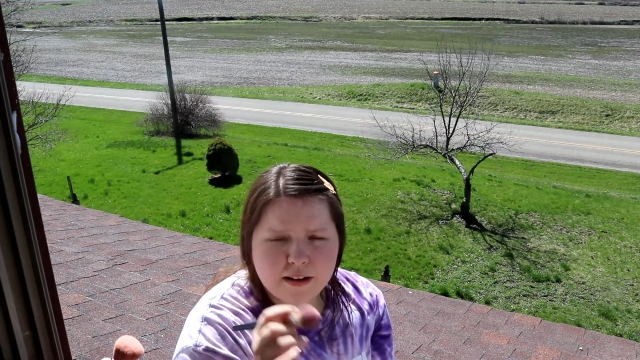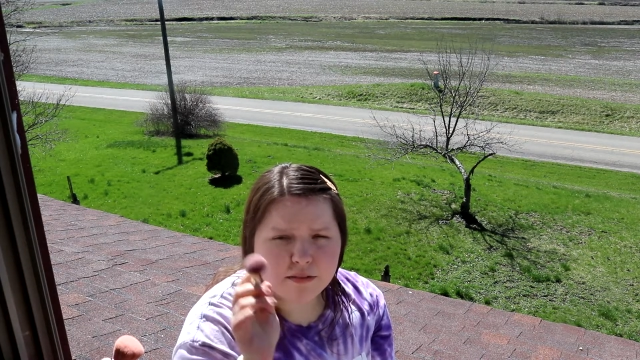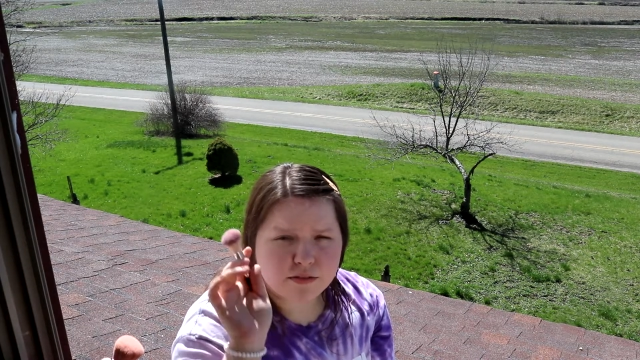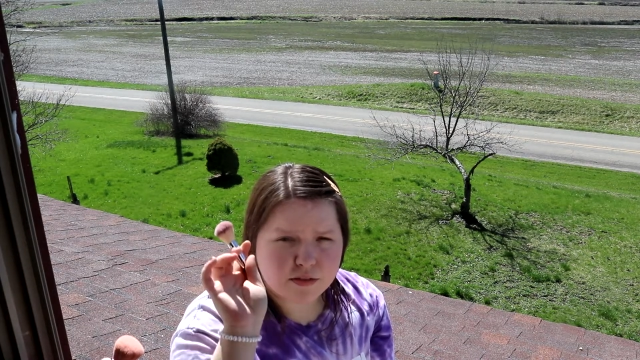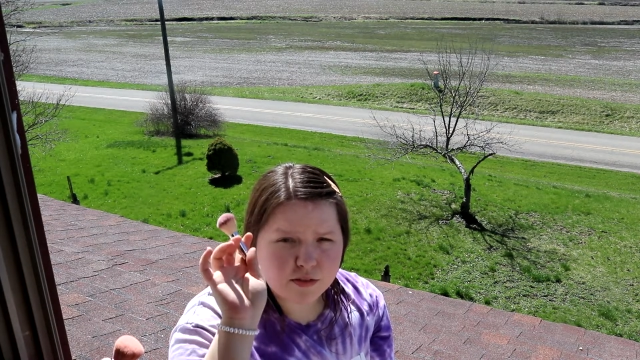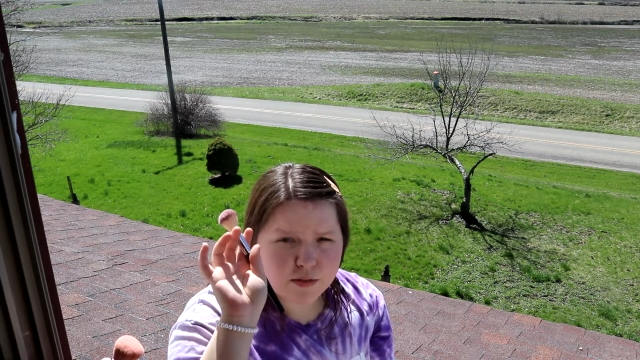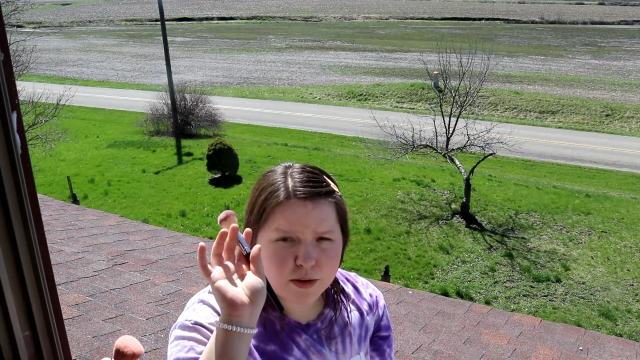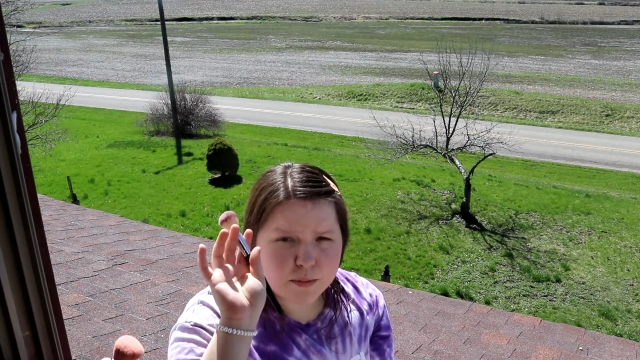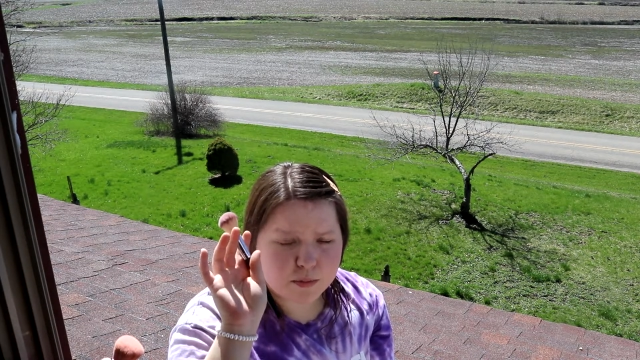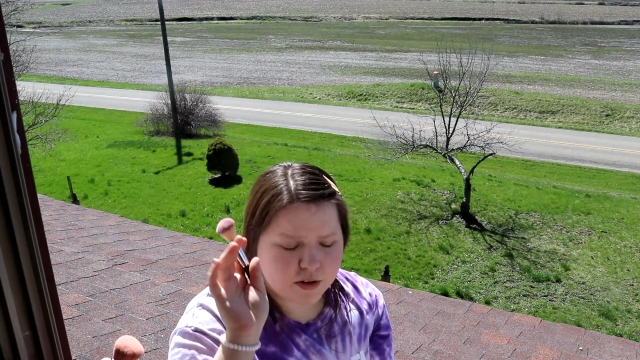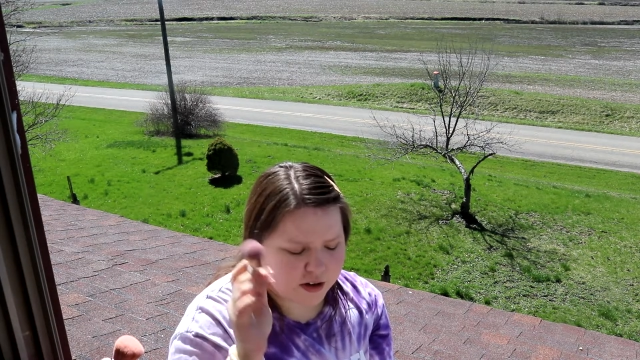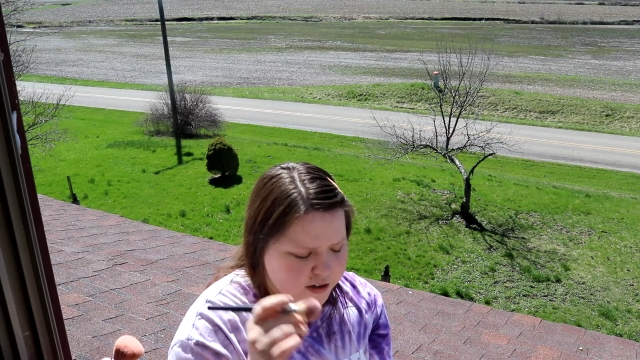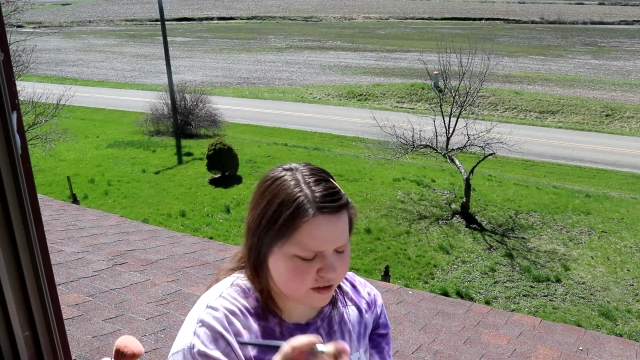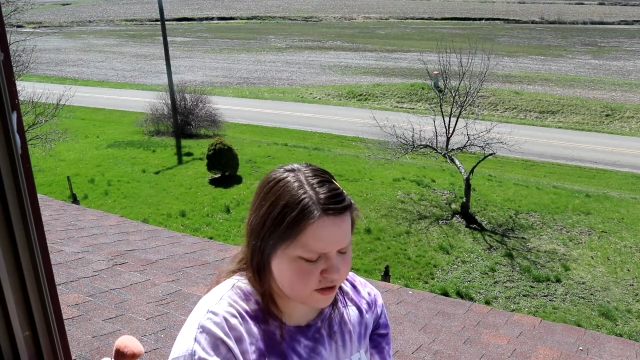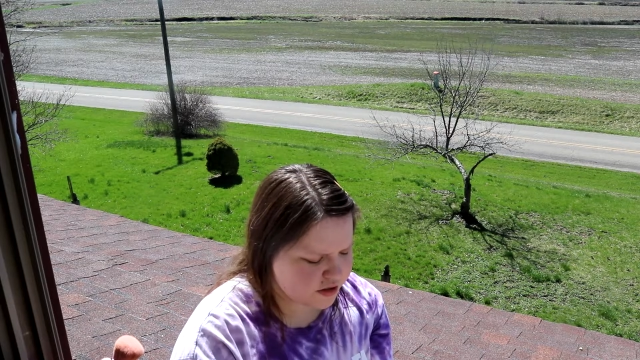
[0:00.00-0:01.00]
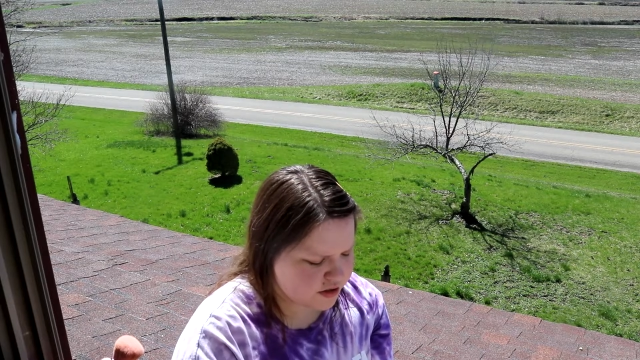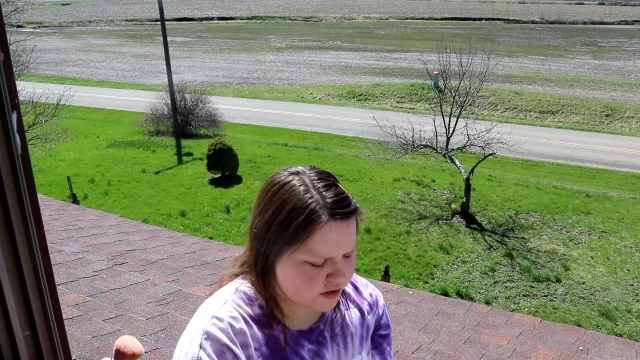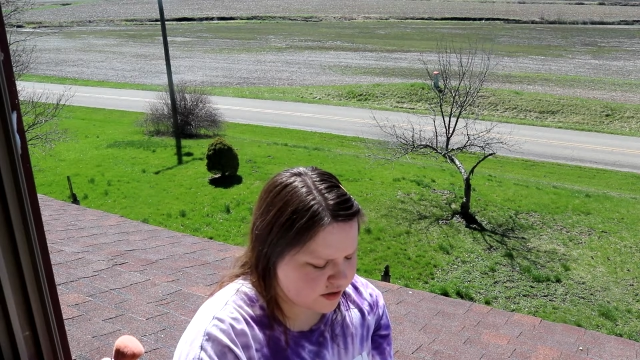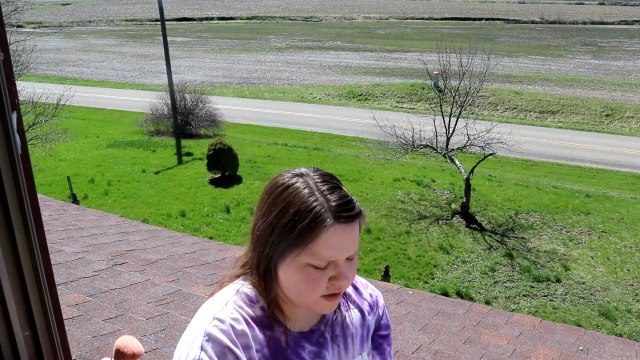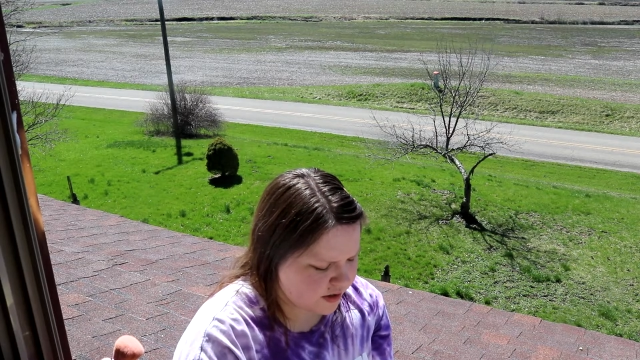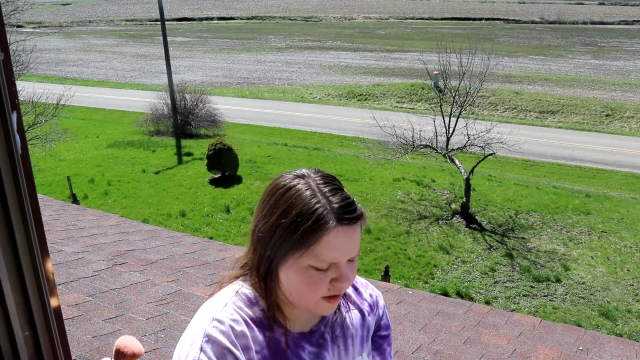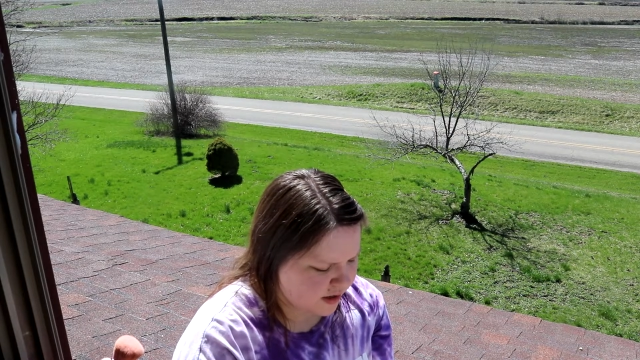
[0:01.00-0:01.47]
F3 brush,